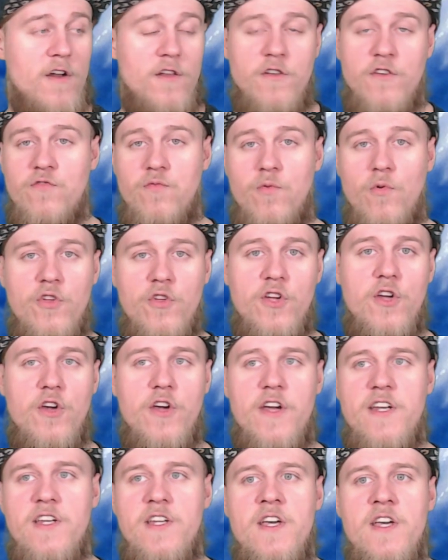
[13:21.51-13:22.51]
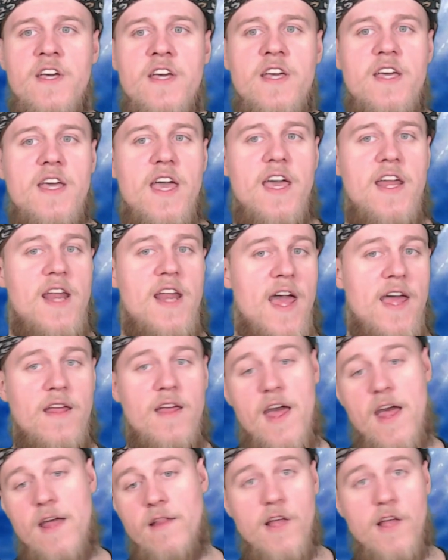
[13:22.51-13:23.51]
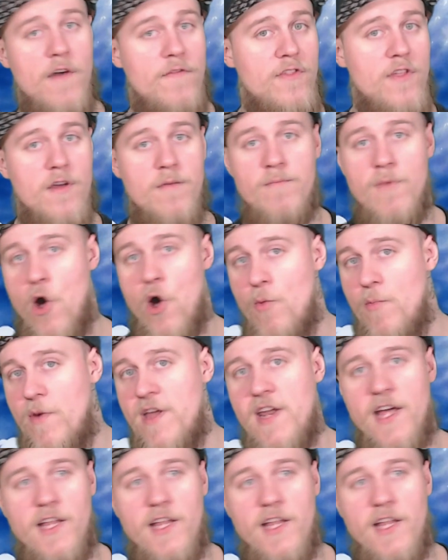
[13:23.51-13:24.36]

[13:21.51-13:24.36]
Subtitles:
It looks really good, and I love the moment.